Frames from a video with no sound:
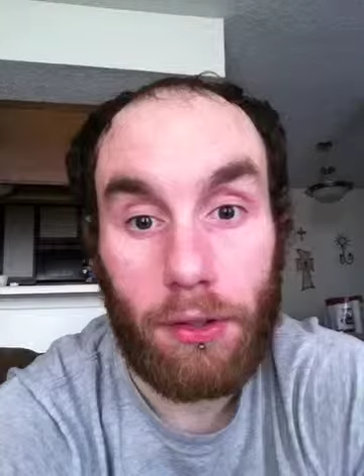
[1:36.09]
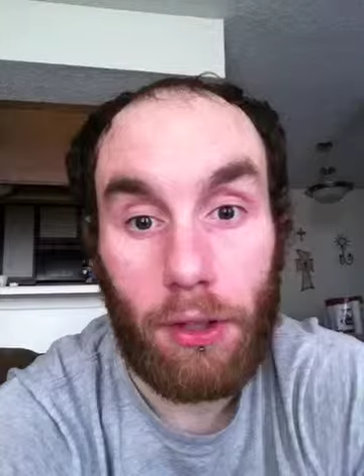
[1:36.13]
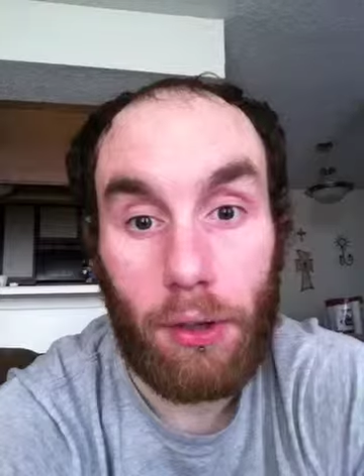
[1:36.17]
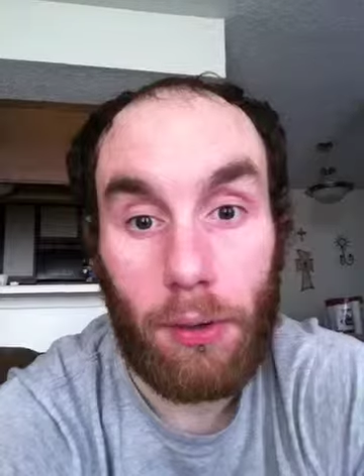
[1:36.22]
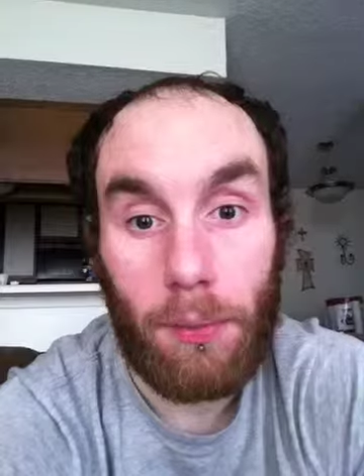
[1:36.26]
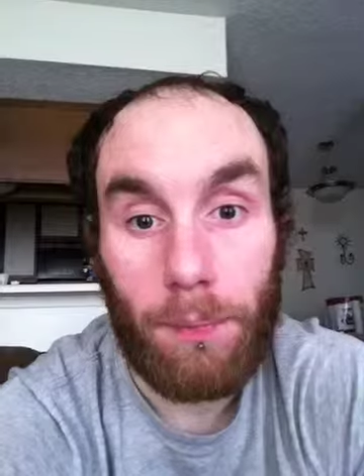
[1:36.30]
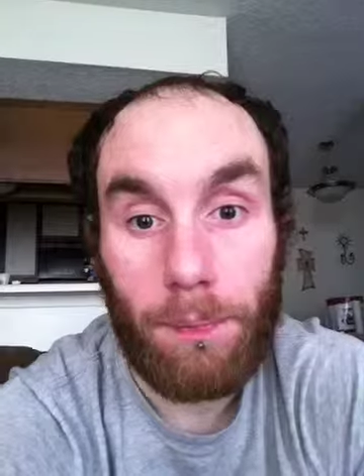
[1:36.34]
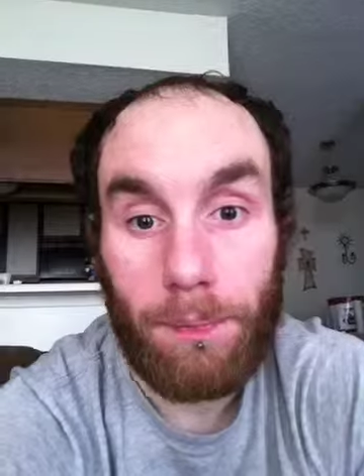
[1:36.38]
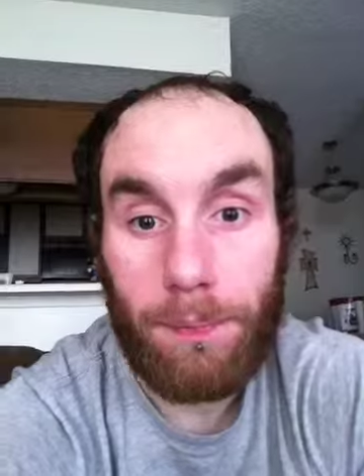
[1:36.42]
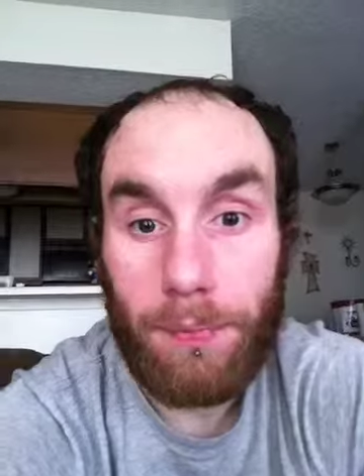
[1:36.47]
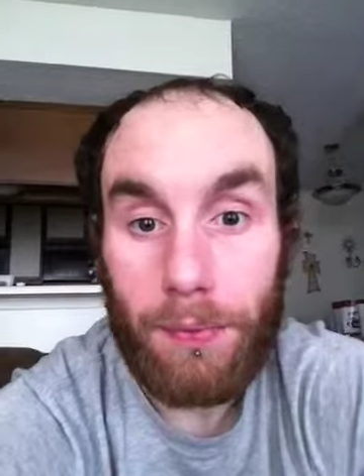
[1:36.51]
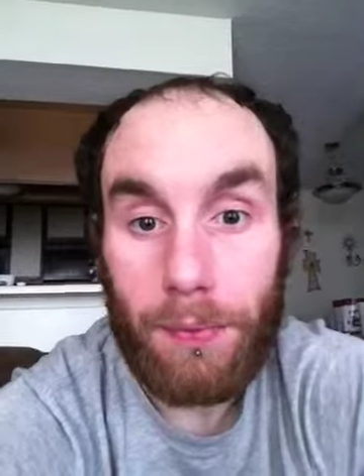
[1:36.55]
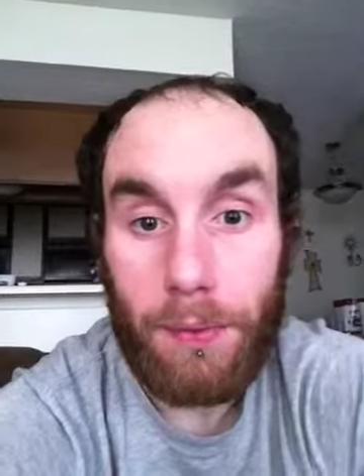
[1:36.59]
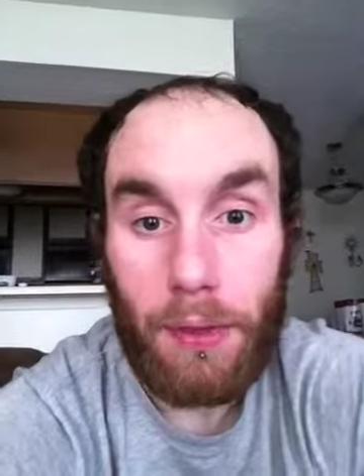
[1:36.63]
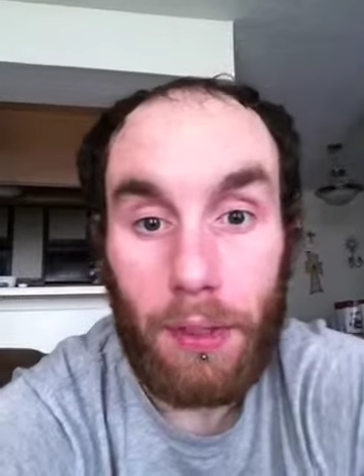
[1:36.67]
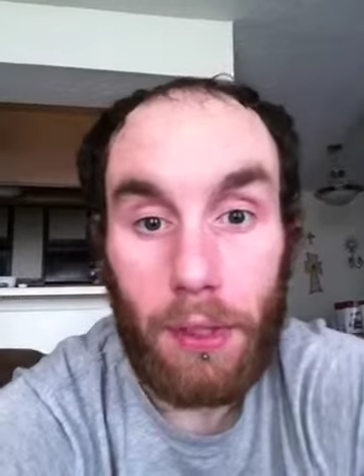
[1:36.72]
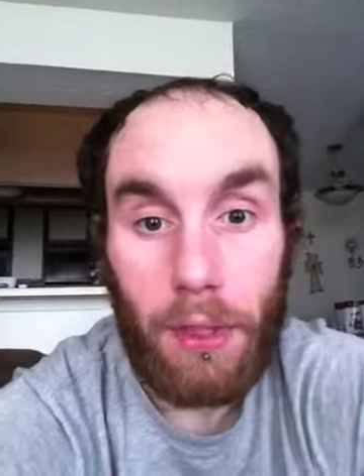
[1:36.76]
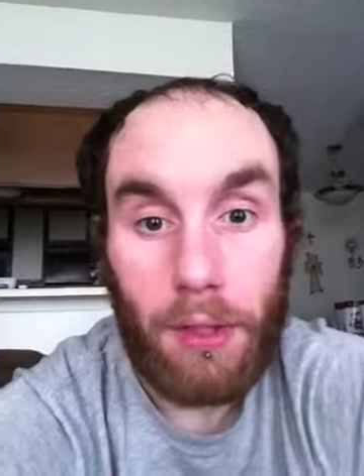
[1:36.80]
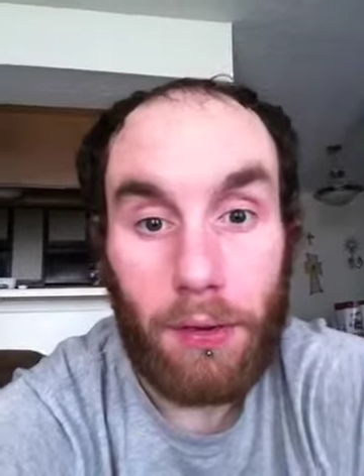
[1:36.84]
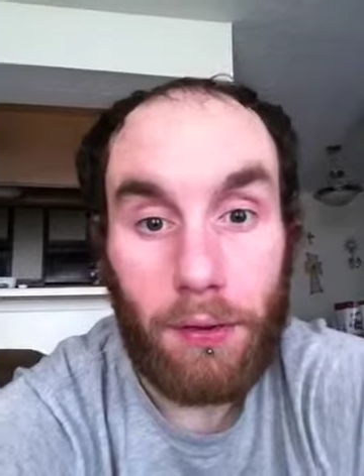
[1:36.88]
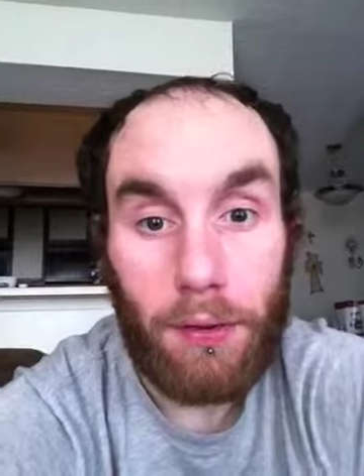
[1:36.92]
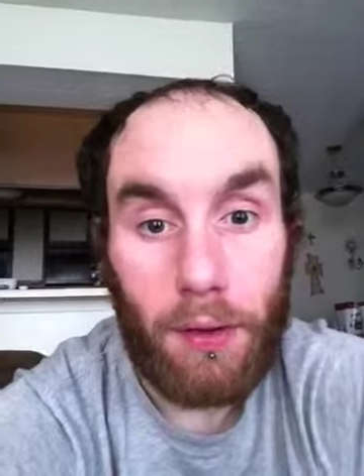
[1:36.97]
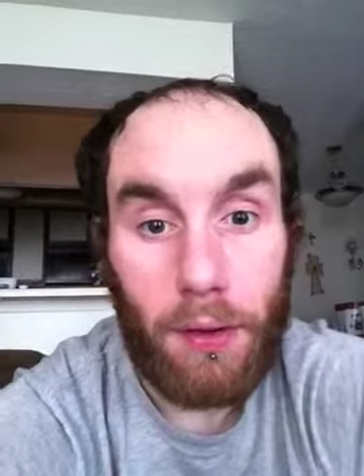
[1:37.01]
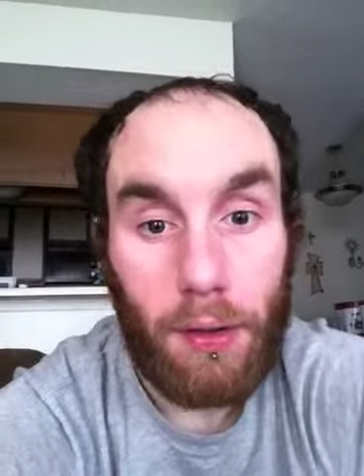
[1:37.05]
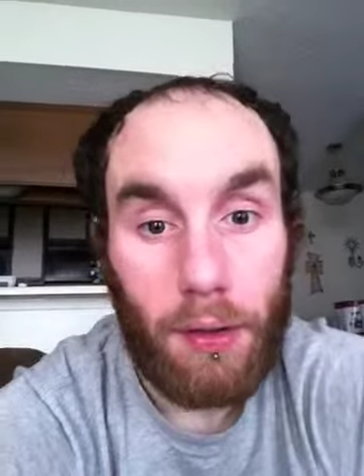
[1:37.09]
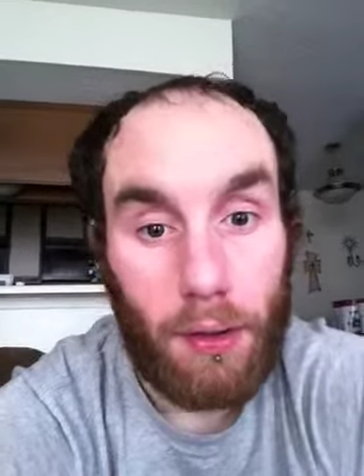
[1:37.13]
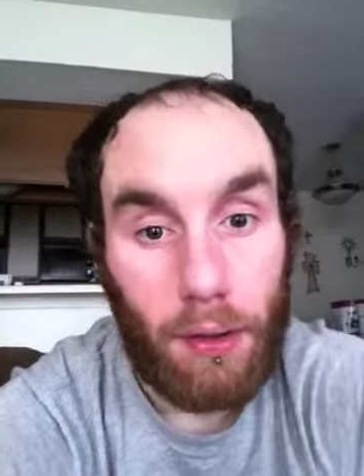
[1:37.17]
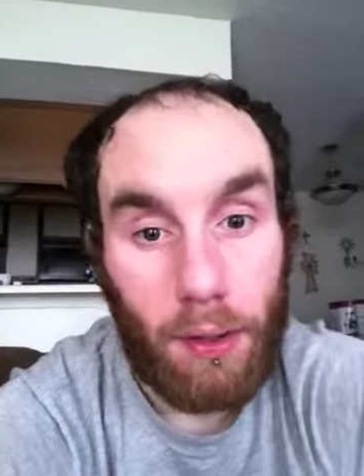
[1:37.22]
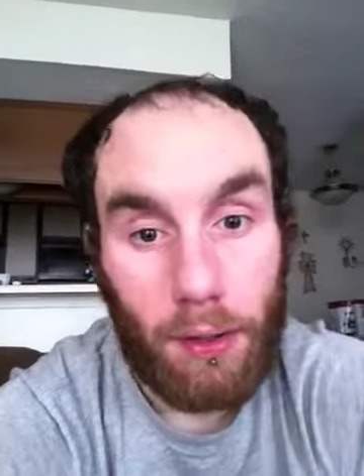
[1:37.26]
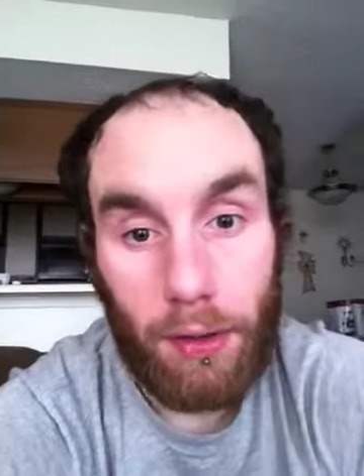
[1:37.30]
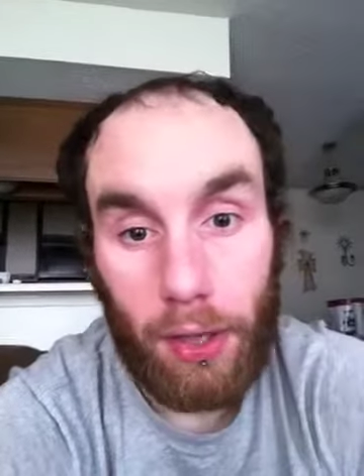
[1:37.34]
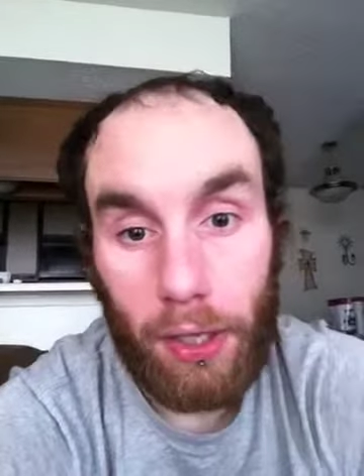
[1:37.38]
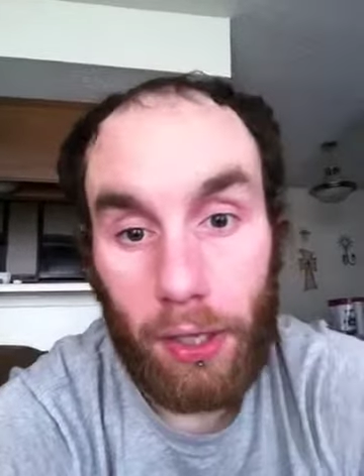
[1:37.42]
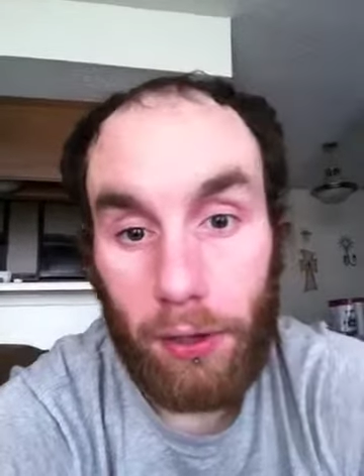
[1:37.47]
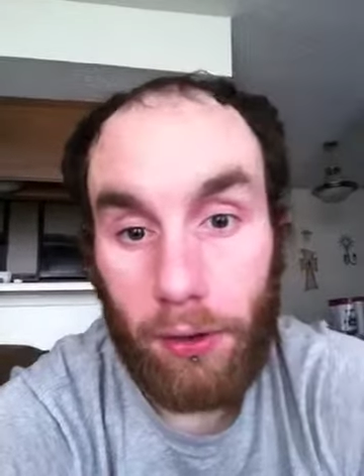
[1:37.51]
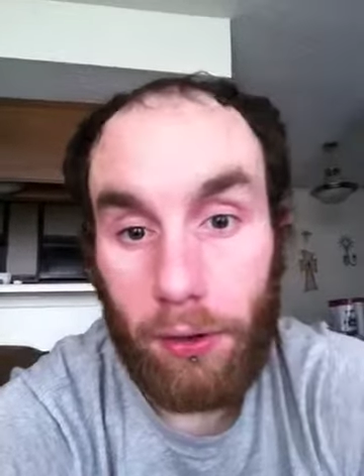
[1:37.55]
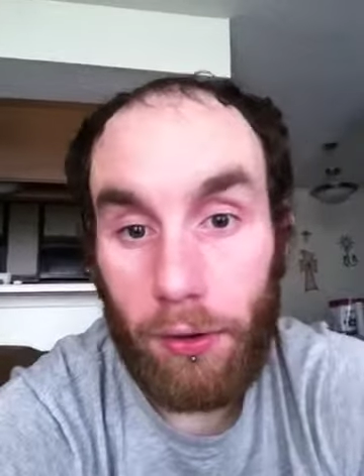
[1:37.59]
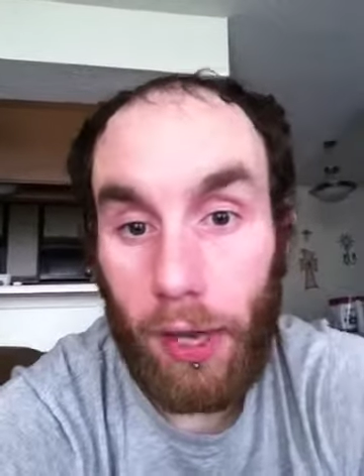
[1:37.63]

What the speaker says: So thank